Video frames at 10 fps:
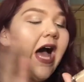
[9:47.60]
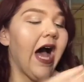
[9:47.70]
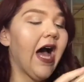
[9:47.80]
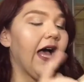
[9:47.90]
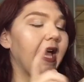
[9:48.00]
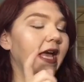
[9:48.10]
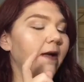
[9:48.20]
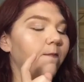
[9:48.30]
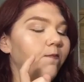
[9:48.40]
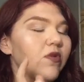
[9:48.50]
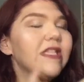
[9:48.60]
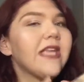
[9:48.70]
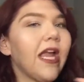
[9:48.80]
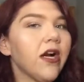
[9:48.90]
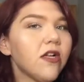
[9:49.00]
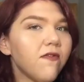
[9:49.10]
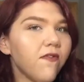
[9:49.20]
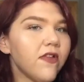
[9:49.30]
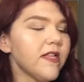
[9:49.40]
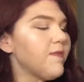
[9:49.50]
I was scared
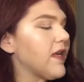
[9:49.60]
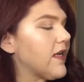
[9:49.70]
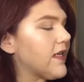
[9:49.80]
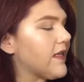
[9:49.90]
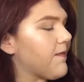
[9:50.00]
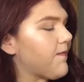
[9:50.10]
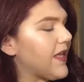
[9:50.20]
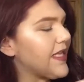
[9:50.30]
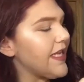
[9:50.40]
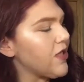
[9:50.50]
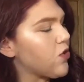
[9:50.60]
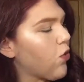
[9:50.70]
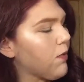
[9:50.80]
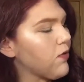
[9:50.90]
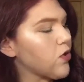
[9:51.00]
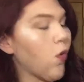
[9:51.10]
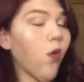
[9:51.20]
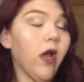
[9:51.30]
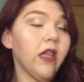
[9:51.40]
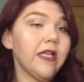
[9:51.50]
for this because it says normal to
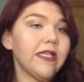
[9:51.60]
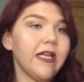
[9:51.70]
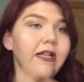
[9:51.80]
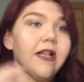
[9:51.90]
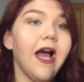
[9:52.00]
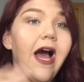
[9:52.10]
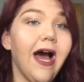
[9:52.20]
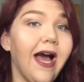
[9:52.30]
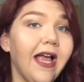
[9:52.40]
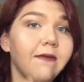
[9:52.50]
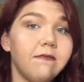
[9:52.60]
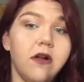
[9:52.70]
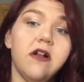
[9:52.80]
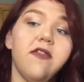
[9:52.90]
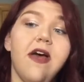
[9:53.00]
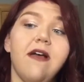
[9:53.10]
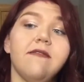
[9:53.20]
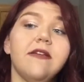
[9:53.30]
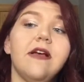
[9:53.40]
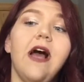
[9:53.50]
oily skin. I am none of that.
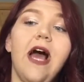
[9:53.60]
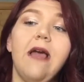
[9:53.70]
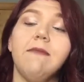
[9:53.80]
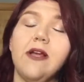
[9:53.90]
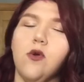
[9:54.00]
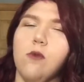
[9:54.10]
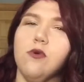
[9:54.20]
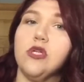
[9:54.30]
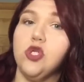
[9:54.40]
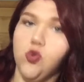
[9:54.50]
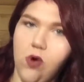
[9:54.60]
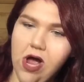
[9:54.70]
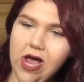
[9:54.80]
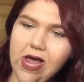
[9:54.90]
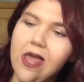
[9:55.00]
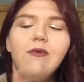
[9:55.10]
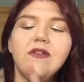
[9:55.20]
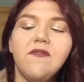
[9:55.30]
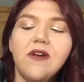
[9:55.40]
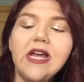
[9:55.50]
I am like normal to dry. I was
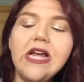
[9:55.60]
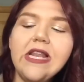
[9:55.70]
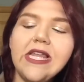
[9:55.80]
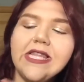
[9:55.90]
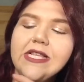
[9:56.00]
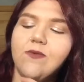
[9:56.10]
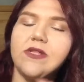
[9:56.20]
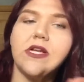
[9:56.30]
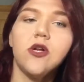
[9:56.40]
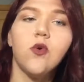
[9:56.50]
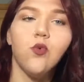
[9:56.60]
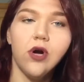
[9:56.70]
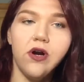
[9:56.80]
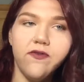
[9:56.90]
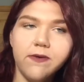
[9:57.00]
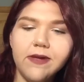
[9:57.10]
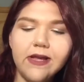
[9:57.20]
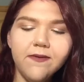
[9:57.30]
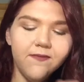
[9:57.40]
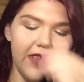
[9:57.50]
afraid that this wasn't gonna work for
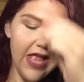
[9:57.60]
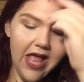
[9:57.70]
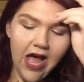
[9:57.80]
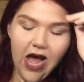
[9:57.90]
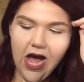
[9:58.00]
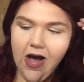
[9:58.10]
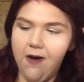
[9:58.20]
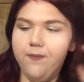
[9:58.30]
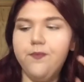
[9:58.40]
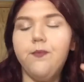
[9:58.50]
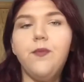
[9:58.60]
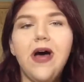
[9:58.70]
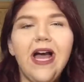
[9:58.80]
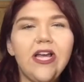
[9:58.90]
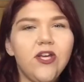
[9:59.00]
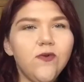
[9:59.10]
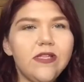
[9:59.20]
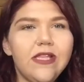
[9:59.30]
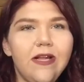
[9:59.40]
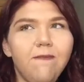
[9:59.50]
me, um, but I
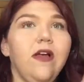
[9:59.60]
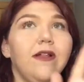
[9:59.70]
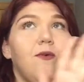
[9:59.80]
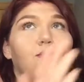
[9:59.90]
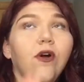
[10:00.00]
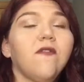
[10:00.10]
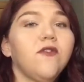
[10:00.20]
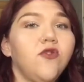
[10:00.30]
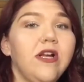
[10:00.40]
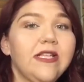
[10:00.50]
used it and it works for dry